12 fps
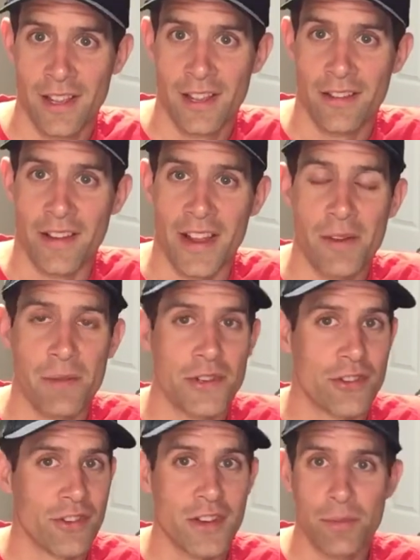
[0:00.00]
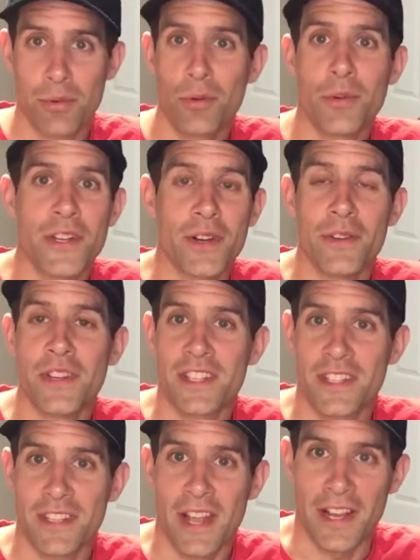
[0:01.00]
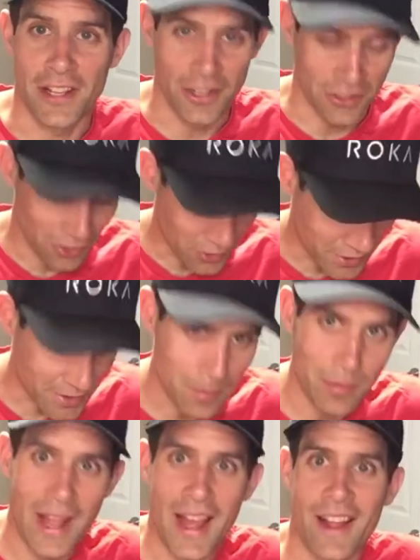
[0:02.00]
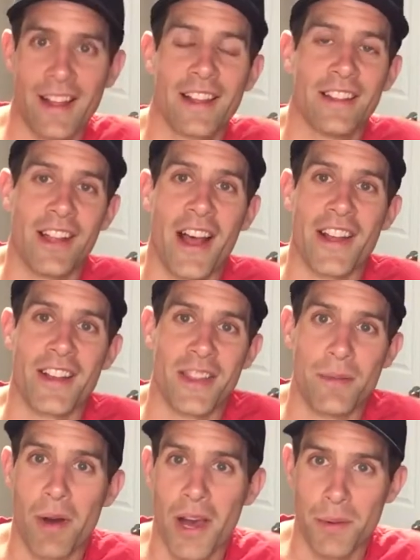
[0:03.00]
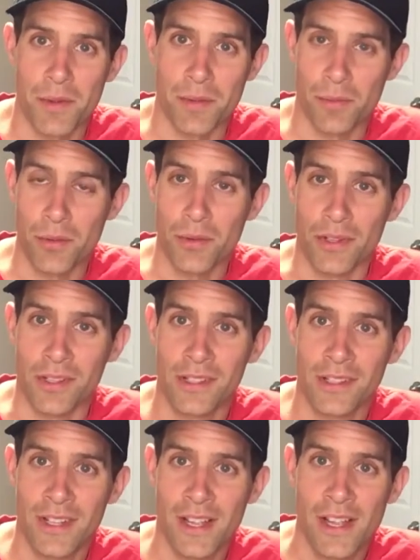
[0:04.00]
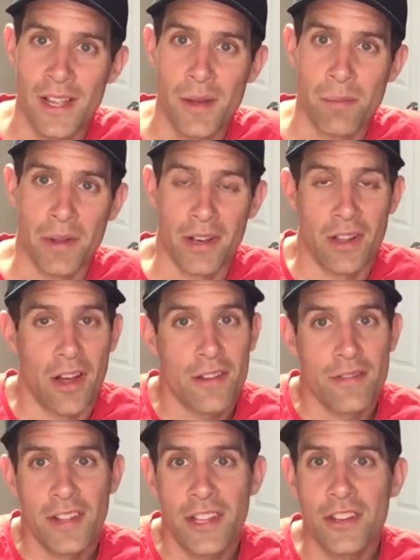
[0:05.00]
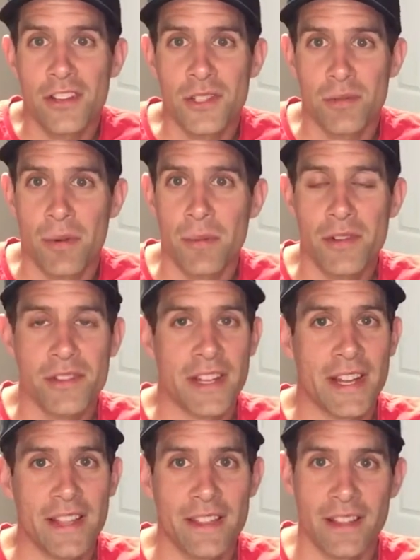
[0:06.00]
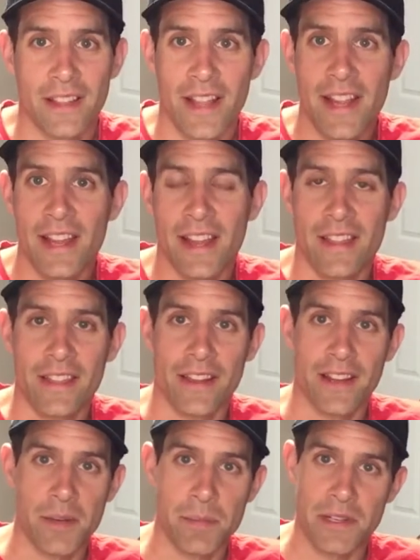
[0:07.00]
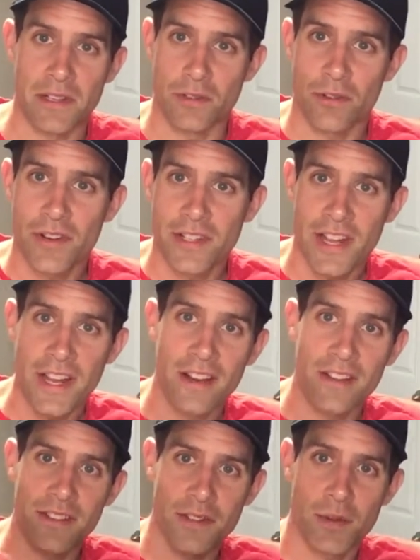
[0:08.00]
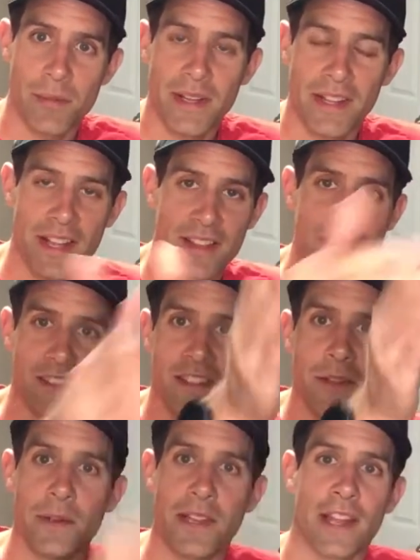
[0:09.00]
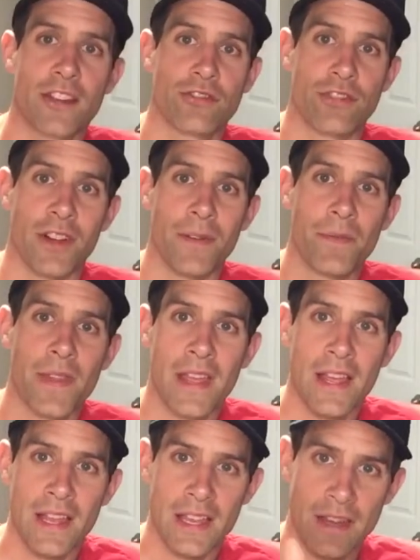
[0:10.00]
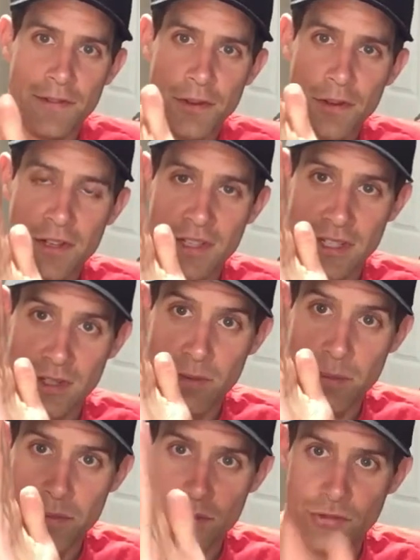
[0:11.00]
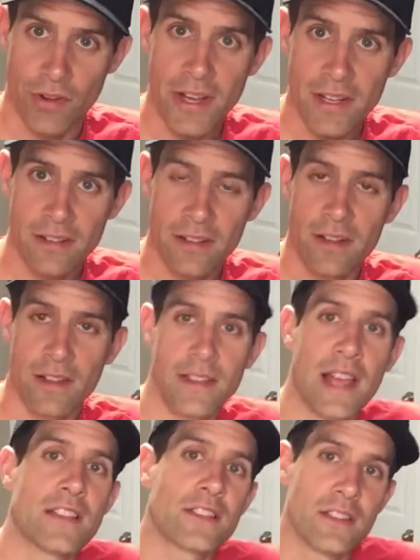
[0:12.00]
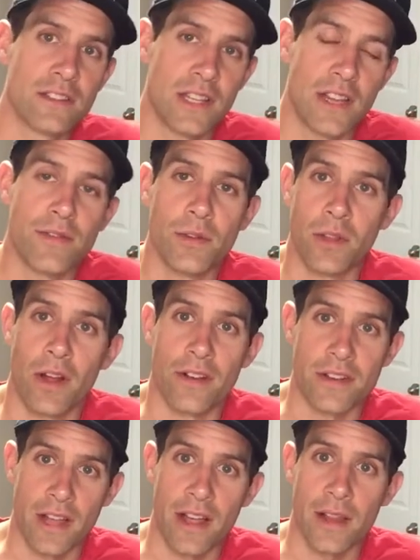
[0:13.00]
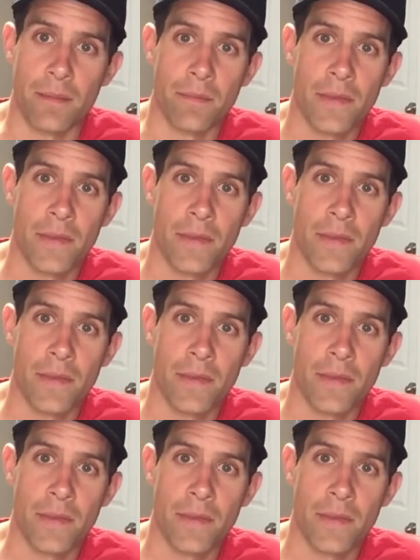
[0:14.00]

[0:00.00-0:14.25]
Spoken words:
Right? When you're in a pool, you don't need to sight. You just look at the black line on the bottom of the pool. But a lot of really good swimmers, they get in the lake and they get a bit disorientated and they're swimming like this and doing extra. If you can just swim straight, that's going to save you a lot of time.